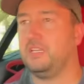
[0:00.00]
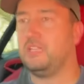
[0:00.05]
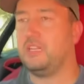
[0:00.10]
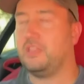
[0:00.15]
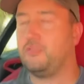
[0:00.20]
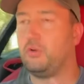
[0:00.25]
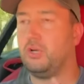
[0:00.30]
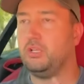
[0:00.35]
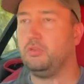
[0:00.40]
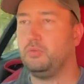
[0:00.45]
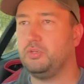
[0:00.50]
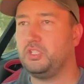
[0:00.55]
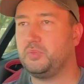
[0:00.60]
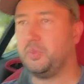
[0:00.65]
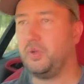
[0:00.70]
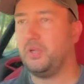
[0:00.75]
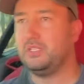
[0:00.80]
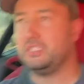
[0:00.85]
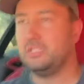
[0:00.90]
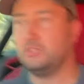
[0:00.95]
The throttle
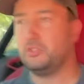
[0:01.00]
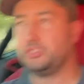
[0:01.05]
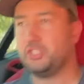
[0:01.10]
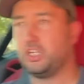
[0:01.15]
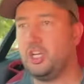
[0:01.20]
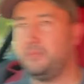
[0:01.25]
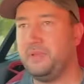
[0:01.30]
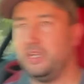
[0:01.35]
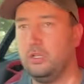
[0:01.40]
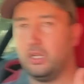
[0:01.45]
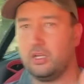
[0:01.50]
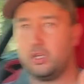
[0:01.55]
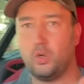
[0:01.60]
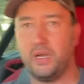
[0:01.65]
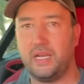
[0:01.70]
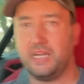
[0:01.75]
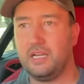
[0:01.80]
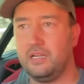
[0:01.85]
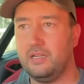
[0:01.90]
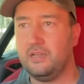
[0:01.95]
response is also going to be a lot
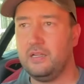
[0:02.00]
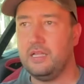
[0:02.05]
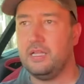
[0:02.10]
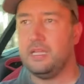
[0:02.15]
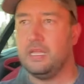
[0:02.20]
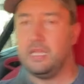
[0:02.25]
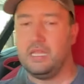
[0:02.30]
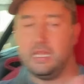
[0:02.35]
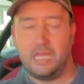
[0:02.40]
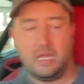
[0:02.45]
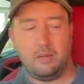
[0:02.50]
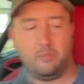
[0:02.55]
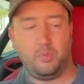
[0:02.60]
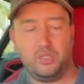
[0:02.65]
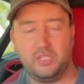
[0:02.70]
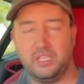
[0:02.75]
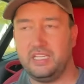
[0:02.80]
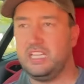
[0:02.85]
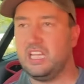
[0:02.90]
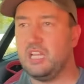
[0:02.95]
quicker. And I'll put
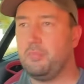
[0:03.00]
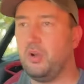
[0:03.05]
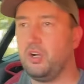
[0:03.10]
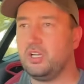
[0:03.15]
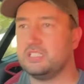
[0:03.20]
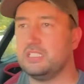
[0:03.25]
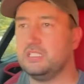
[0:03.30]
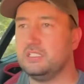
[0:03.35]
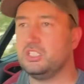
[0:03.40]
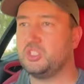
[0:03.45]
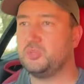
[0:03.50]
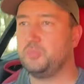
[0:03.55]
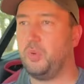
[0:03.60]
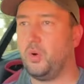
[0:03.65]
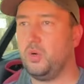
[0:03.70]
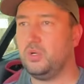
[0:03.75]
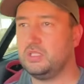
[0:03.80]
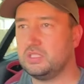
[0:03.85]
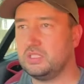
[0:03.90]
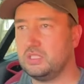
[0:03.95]
the gearbox into
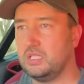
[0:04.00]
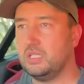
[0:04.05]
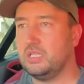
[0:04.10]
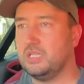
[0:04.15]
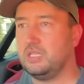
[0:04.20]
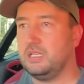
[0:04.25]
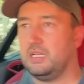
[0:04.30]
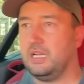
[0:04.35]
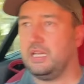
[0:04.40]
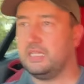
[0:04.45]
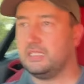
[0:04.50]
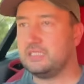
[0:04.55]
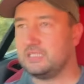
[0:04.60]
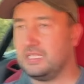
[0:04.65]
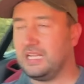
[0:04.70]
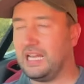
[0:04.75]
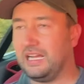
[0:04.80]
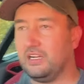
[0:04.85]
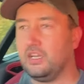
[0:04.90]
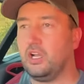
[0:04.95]
sport. And it's
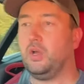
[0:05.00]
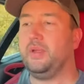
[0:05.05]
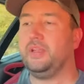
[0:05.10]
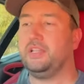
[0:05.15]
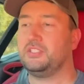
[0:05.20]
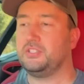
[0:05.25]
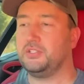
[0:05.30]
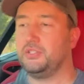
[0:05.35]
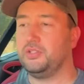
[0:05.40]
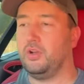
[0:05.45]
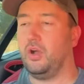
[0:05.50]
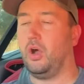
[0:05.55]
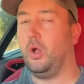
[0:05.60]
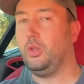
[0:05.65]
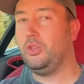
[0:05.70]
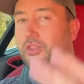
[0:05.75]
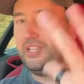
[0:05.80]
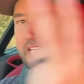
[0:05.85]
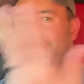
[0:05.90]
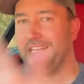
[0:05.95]
now going to
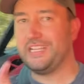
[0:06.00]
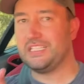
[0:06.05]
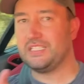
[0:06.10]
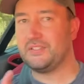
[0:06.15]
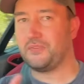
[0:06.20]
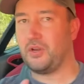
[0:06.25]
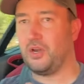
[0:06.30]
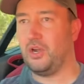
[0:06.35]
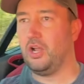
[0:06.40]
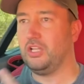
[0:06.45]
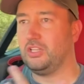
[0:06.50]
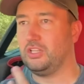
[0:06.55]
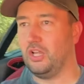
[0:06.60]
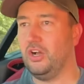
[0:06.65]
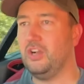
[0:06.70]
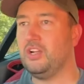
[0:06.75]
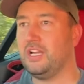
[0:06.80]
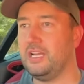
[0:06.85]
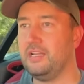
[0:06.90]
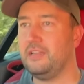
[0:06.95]
hold the gears for a lot
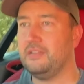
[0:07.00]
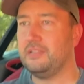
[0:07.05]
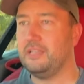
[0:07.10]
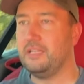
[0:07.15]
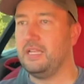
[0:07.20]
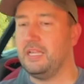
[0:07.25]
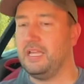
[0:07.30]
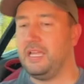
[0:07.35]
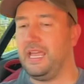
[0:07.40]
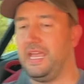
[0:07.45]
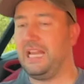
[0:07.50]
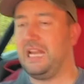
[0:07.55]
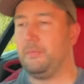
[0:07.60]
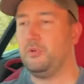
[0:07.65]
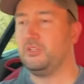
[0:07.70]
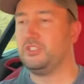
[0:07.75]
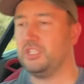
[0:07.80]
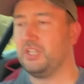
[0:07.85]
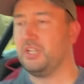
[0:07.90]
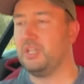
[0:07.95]
longer. And I'm
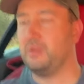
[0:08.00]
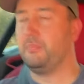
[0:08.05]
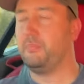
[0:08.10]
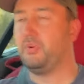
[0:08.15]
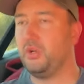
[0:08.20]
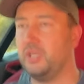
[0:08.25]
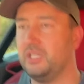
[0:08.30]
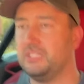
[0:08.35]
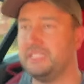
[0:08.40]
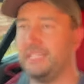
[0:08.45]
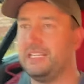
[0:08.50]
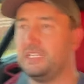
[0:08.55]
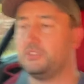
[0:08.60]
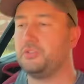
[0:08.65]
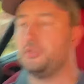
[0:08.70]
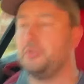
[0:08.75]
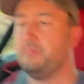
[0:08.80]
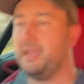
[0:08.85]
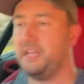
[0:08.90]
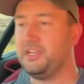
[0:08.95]
also going to put it
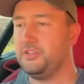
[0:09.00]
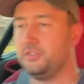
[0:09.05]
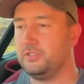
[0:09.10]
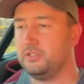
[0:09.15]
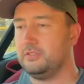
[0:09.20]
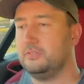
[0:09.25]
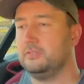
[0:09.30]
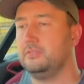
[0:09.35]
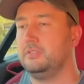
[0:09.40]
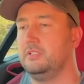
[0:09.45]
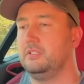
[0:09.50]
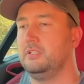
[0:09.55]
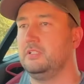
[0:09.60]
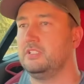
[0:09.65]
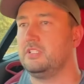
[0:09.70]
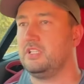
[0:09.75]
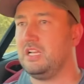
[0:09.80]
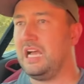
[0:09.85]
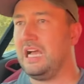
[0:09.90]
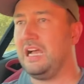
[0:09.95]
into manual.
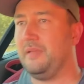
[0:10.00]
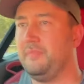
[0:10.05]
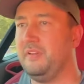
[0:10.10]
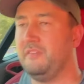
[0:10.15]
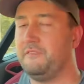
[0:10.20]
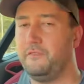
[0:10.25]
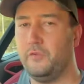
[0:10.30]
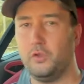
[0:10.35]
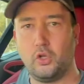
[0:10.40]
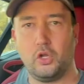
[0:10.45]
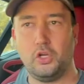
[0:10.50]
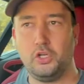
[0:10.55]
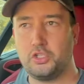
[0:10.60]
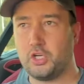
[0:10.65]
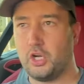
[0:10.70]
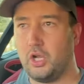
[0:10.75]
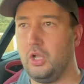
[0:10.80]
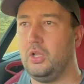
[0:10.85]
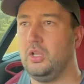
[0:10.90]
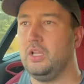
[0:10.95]
So now I'm in full
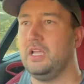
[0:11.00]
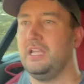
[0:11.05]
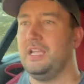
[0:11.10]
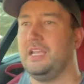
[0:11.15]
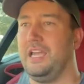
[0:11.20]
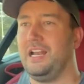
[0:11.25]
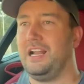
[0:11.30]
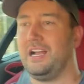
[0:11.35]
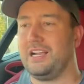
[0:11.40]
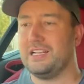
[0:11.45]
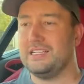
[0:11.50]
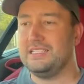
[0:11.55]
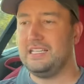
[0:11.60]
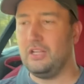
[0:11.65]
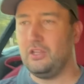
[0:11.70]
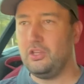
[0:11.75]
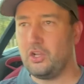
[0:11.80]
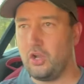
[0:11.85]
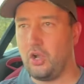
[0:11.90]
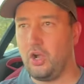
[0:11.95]
control and I can
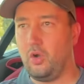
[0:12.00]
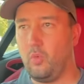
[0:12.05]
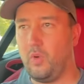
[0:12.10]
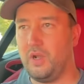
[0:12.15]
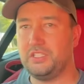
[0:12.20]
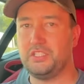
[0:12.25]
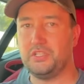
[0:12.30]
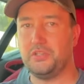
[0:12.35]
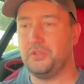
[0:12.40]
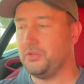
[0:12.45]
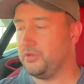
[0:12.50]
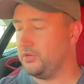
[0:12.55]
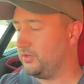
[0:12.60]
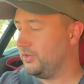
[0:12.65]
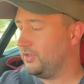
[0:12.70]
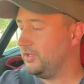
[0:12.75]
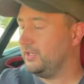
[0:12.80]
tell the car what to do.